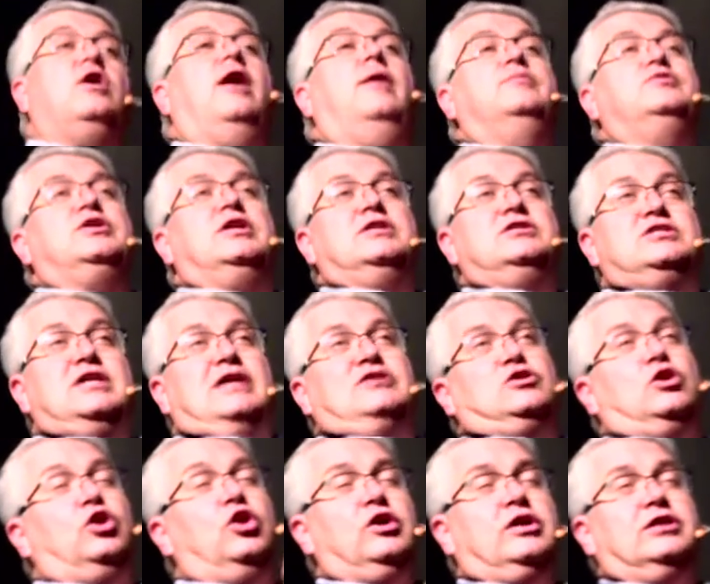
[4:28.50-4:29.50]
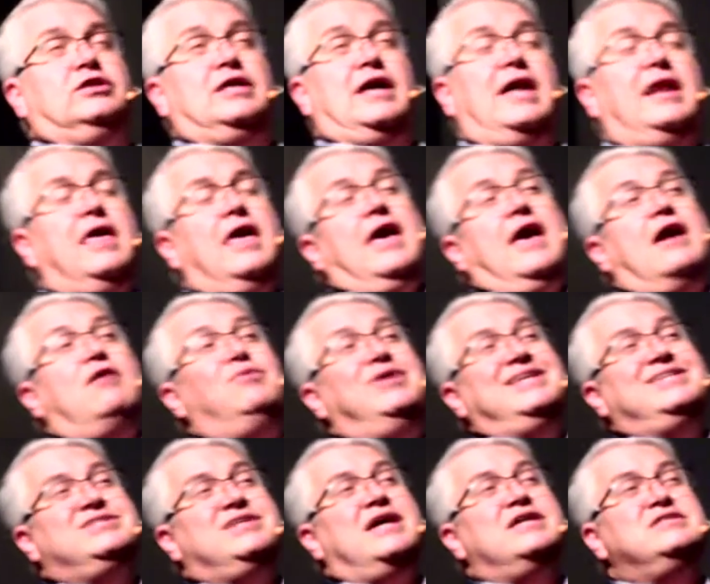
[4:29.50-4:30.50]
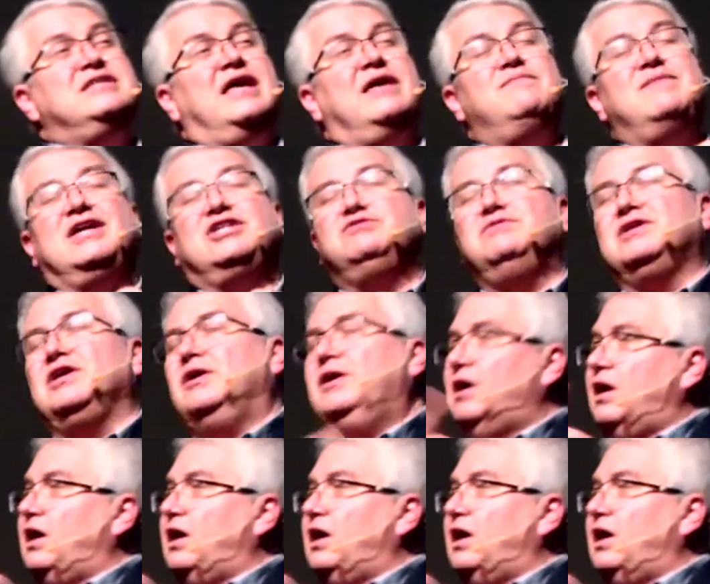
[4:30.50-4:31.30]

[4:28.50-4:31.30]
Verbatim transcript: comes in and takes a look at that. And when he says that, it makes me go,